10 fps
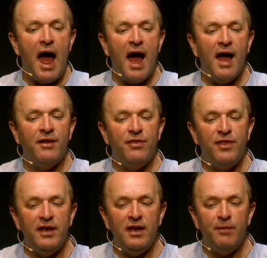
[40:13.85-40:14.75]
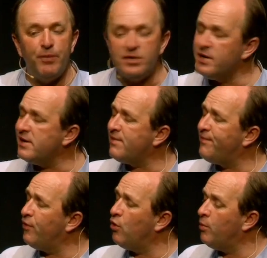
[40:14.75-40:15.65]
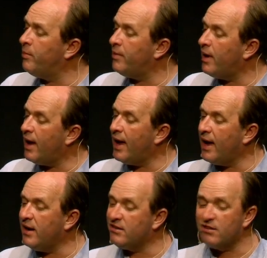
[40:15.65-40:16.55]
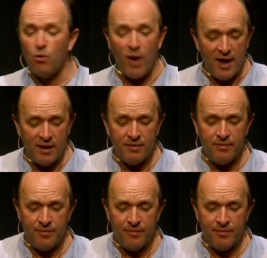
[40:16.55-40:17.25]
And the British form a square,